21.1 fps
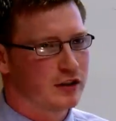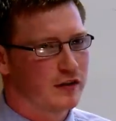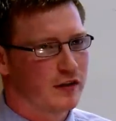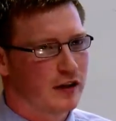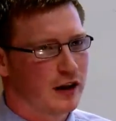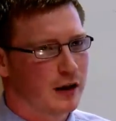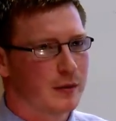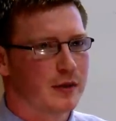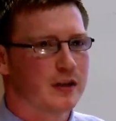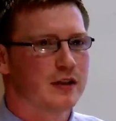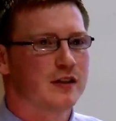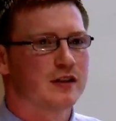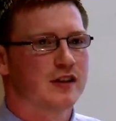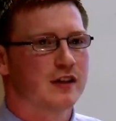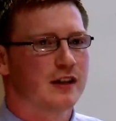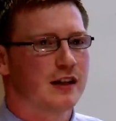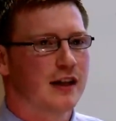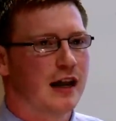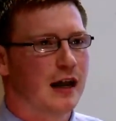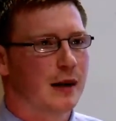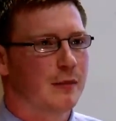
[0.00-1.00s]
and development is
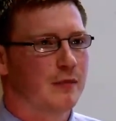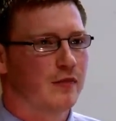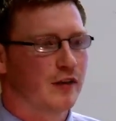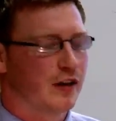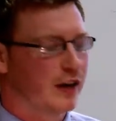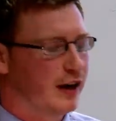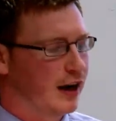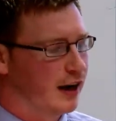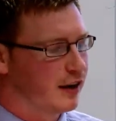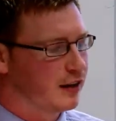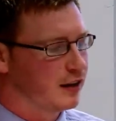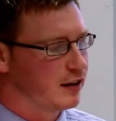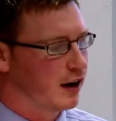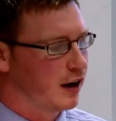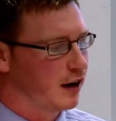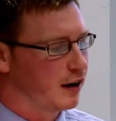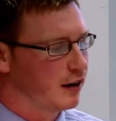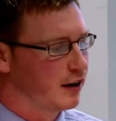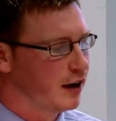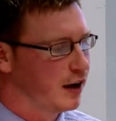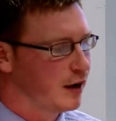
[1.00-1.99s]
in the lab, very hands
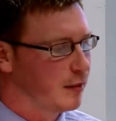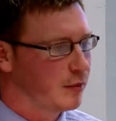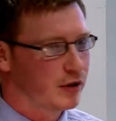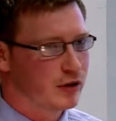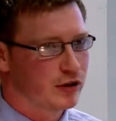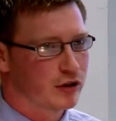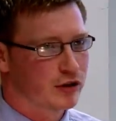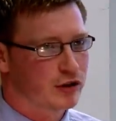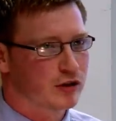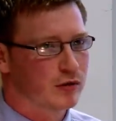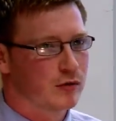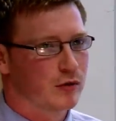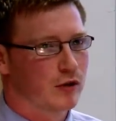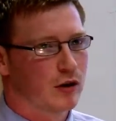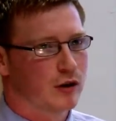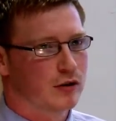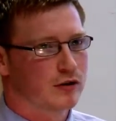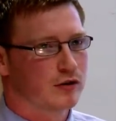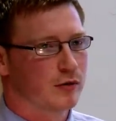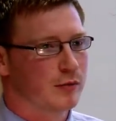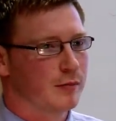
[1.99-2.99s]
on. Production would
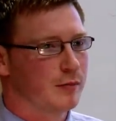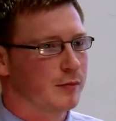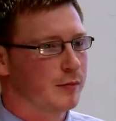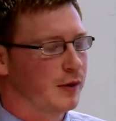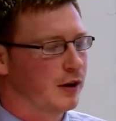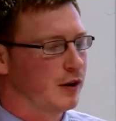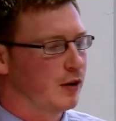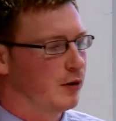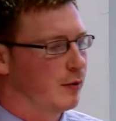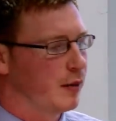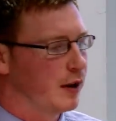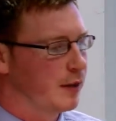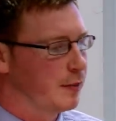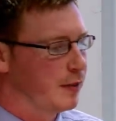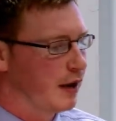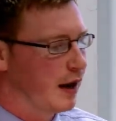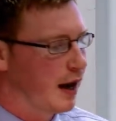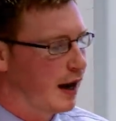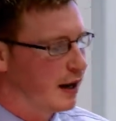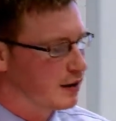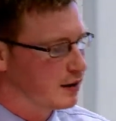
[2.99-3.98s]
also might
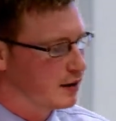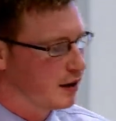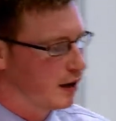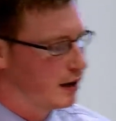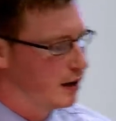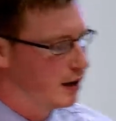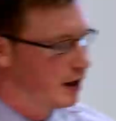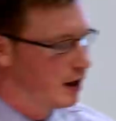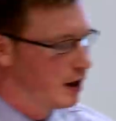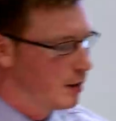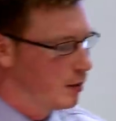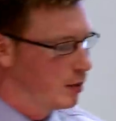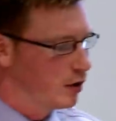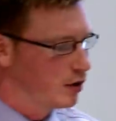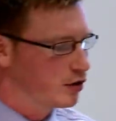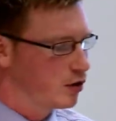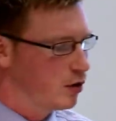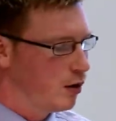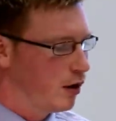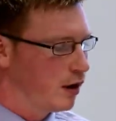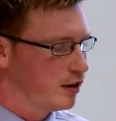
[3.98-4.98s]
be hands on, but
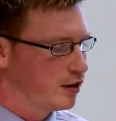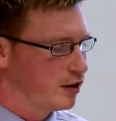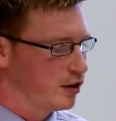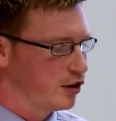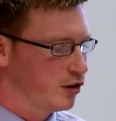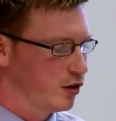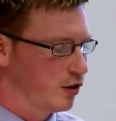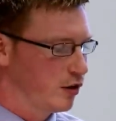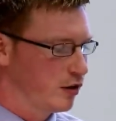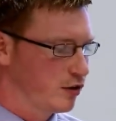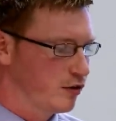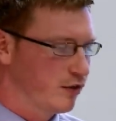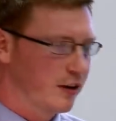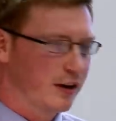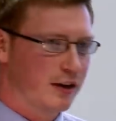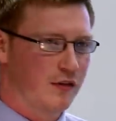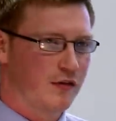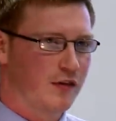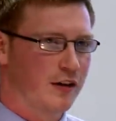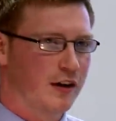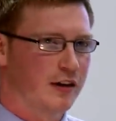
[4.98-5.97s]
quality assurance,
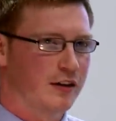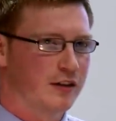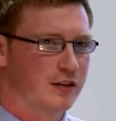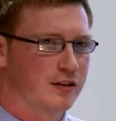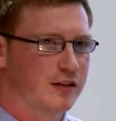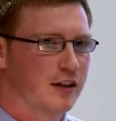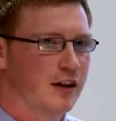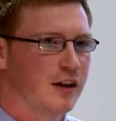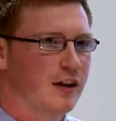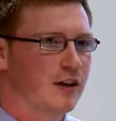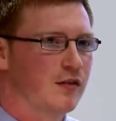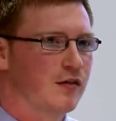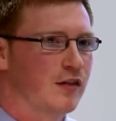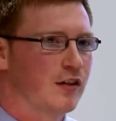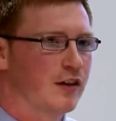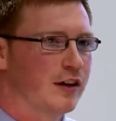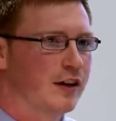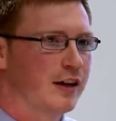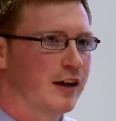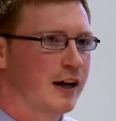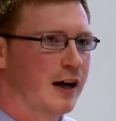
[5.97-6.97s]
reg affairs,
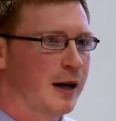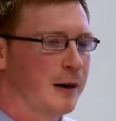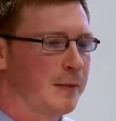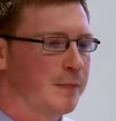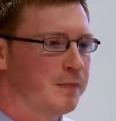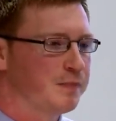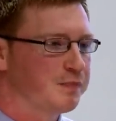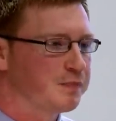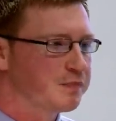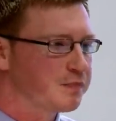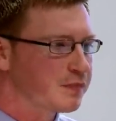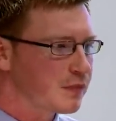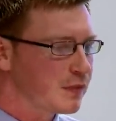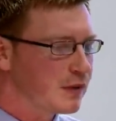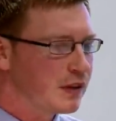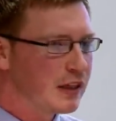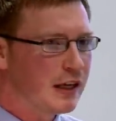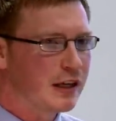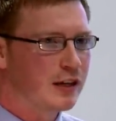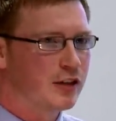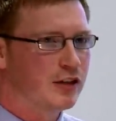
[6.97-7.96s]
very
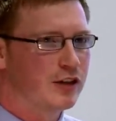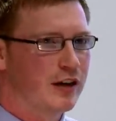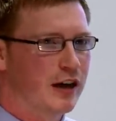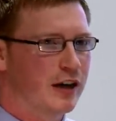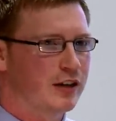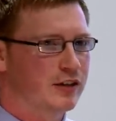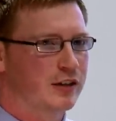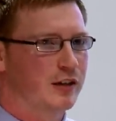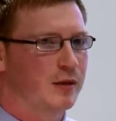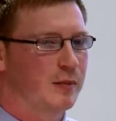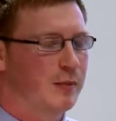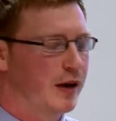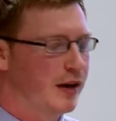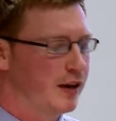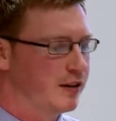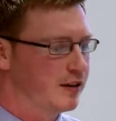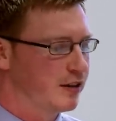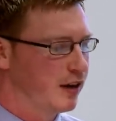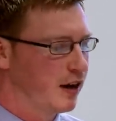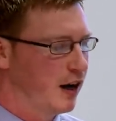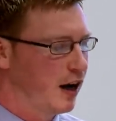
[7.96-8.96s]
international
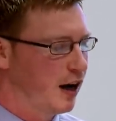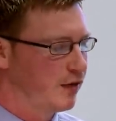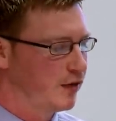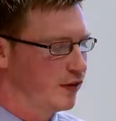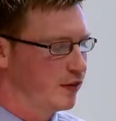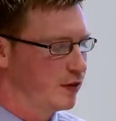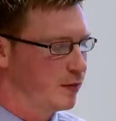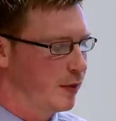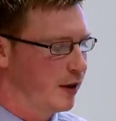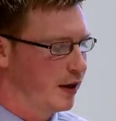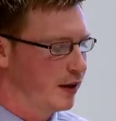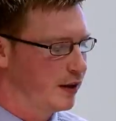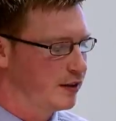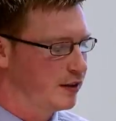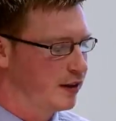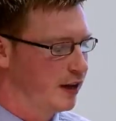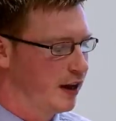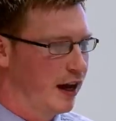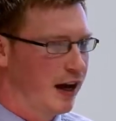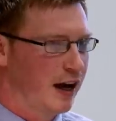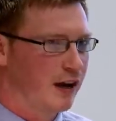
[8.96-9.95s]
based and office
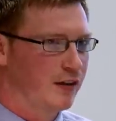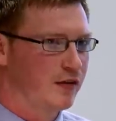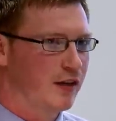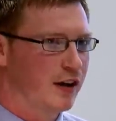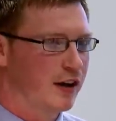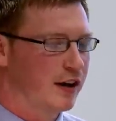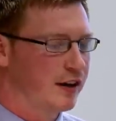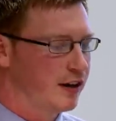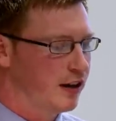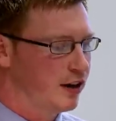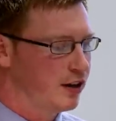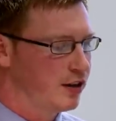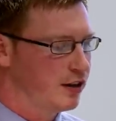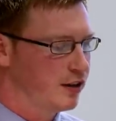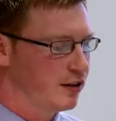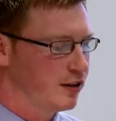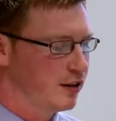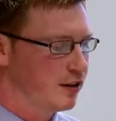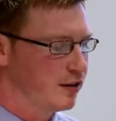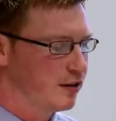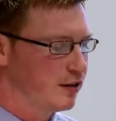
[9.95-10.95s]
based, and
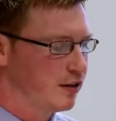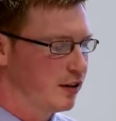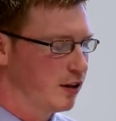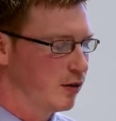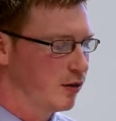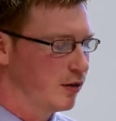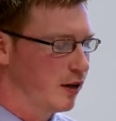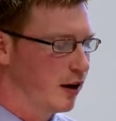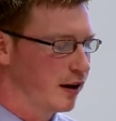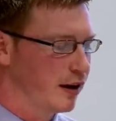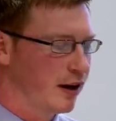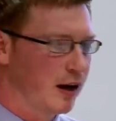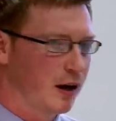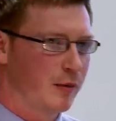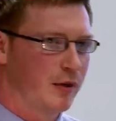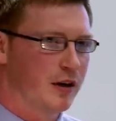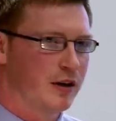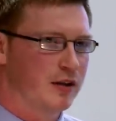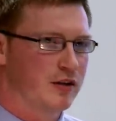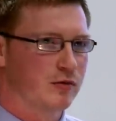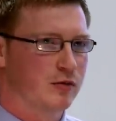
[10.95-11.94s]
validations is and
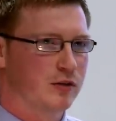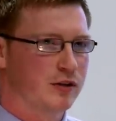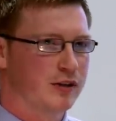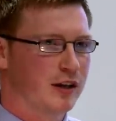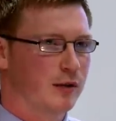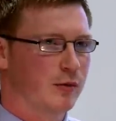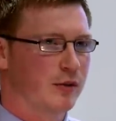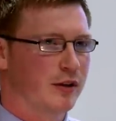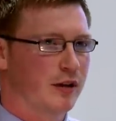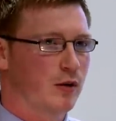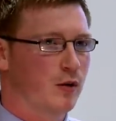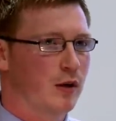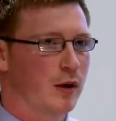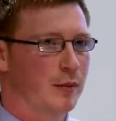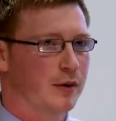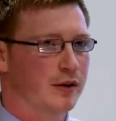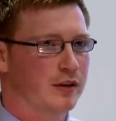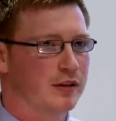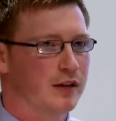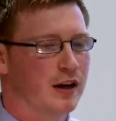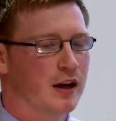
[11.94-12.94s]
calibrations would deal with
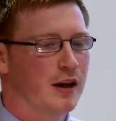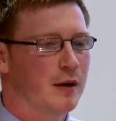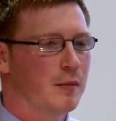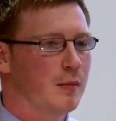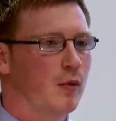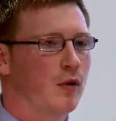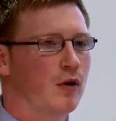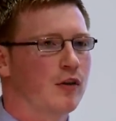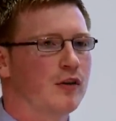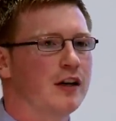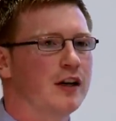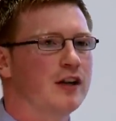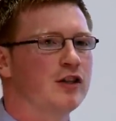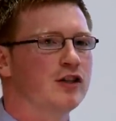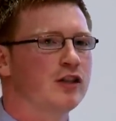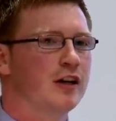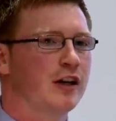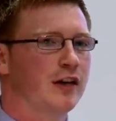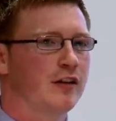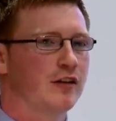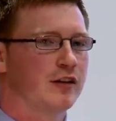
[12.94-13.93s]
equipment, more the
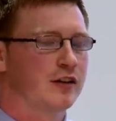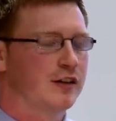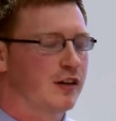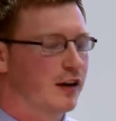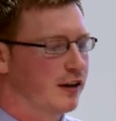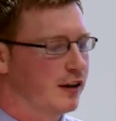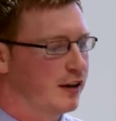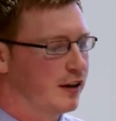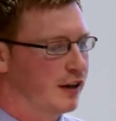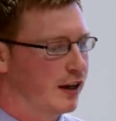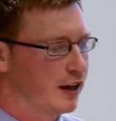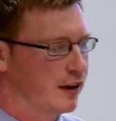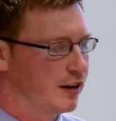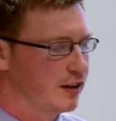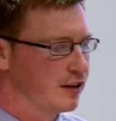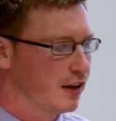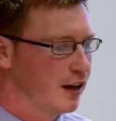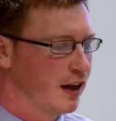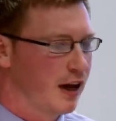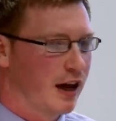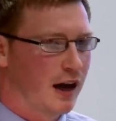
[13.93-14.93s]
engineering side of
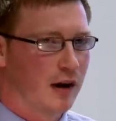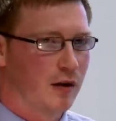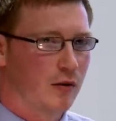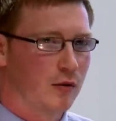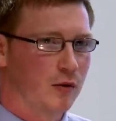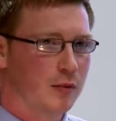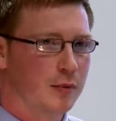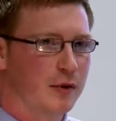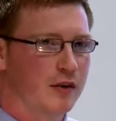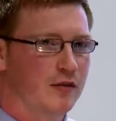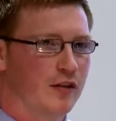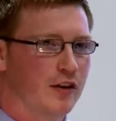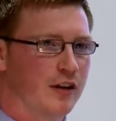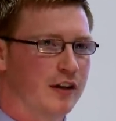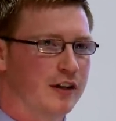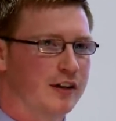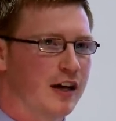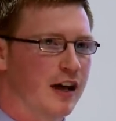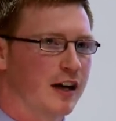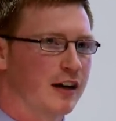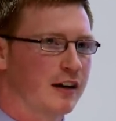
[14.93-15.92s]
things, and would be
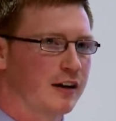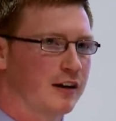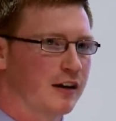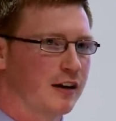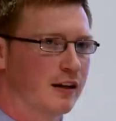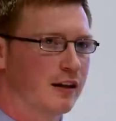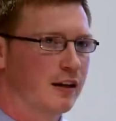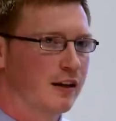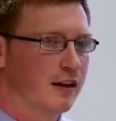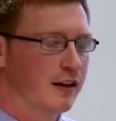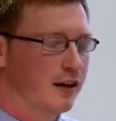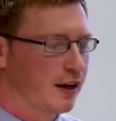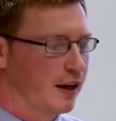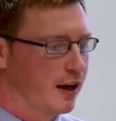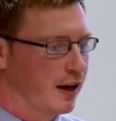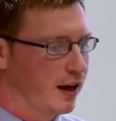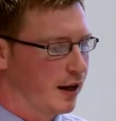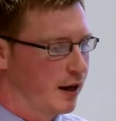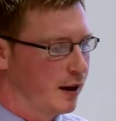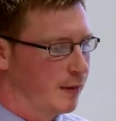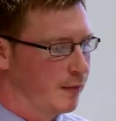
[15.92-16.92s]
very technical
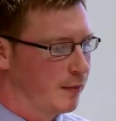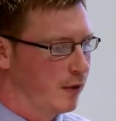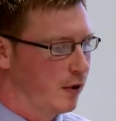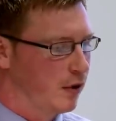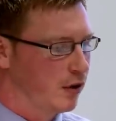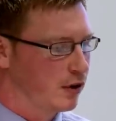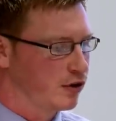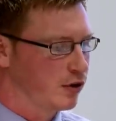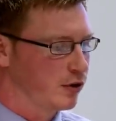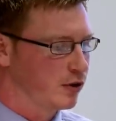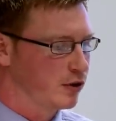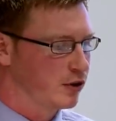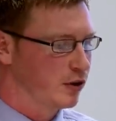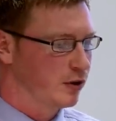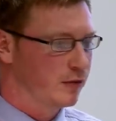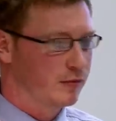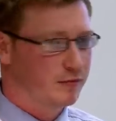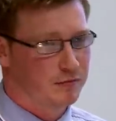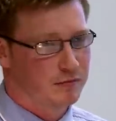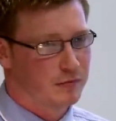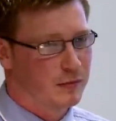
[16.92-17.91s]
also.
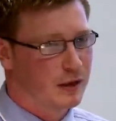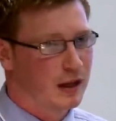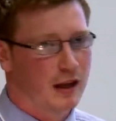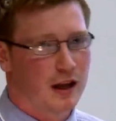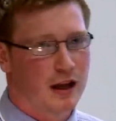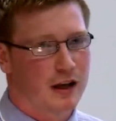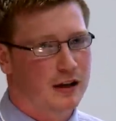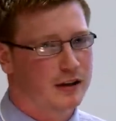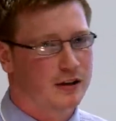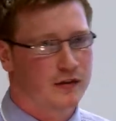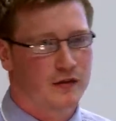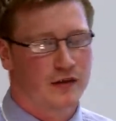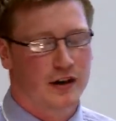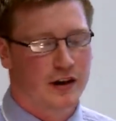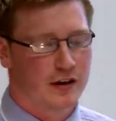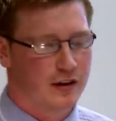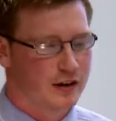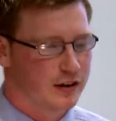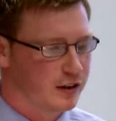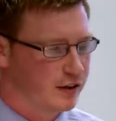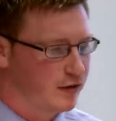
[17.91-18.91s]
So a lot of
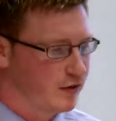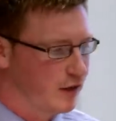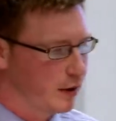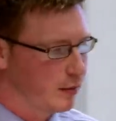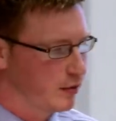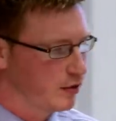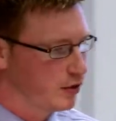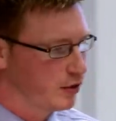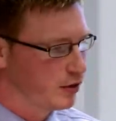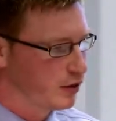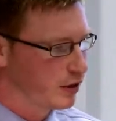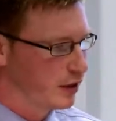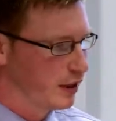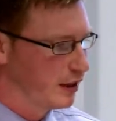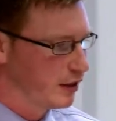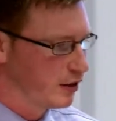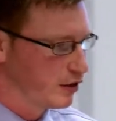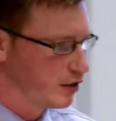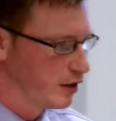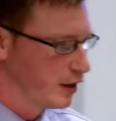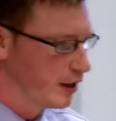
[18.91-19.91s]
different areas in the pharmaceutical
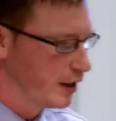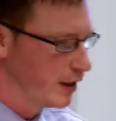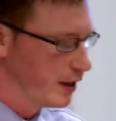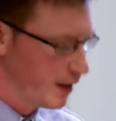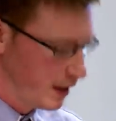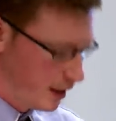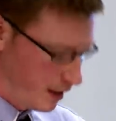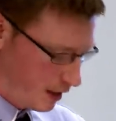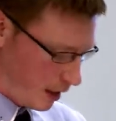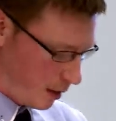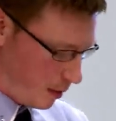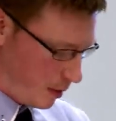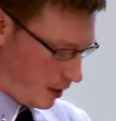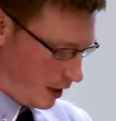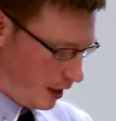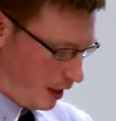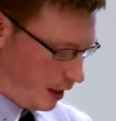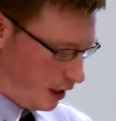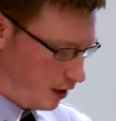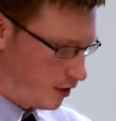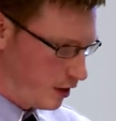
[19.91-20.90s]
industry that
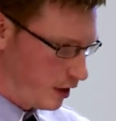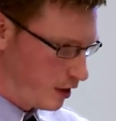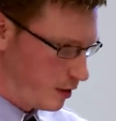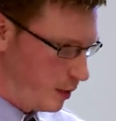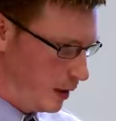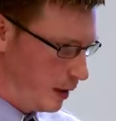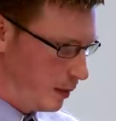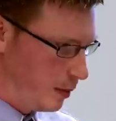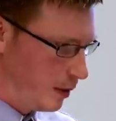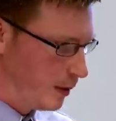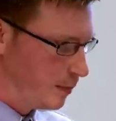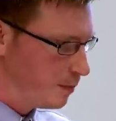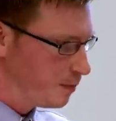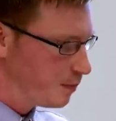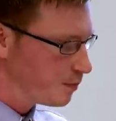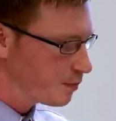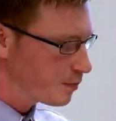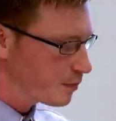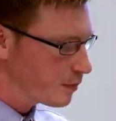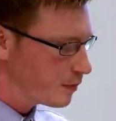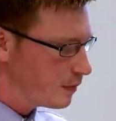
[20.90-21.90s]
may interest people.
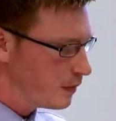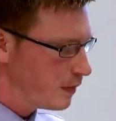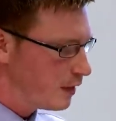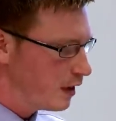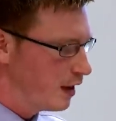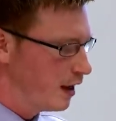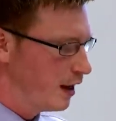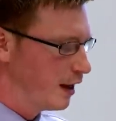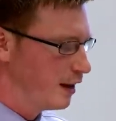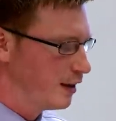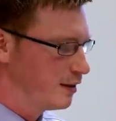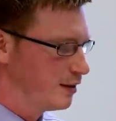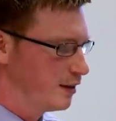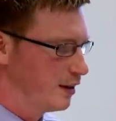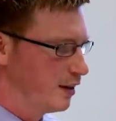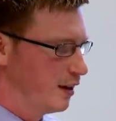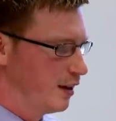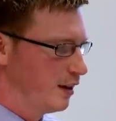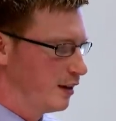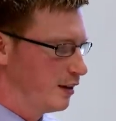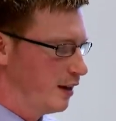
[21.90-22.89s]
And
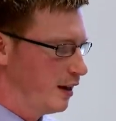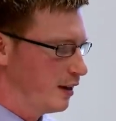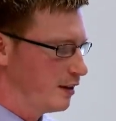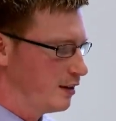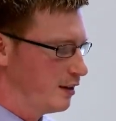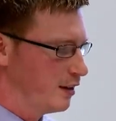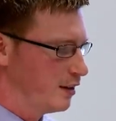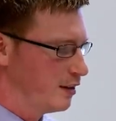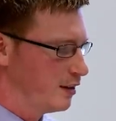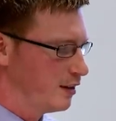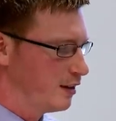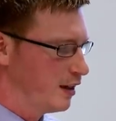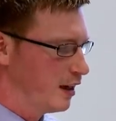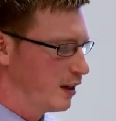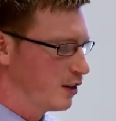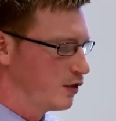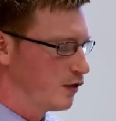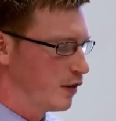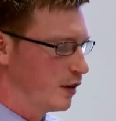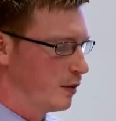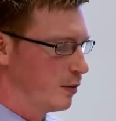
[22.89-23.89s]
that's it.
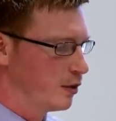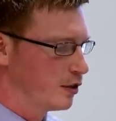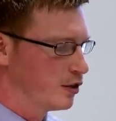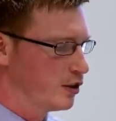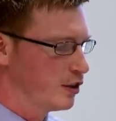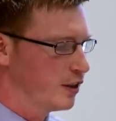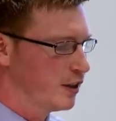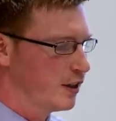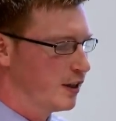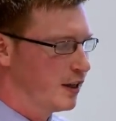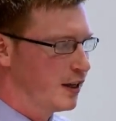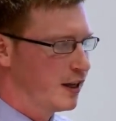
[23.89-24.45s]
Thanks very much